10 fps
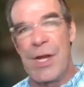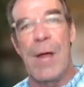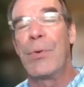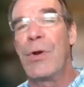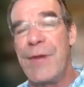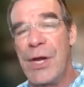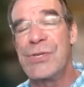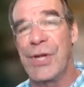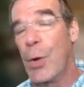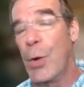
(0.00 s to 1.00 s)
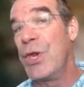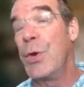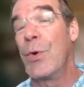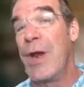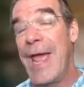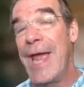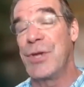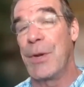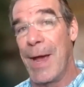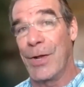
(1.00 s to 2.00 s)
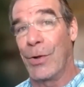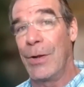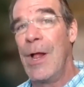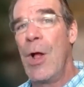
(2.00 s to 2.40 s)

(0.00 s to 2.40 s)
number of years ago when you were an agent, Michael,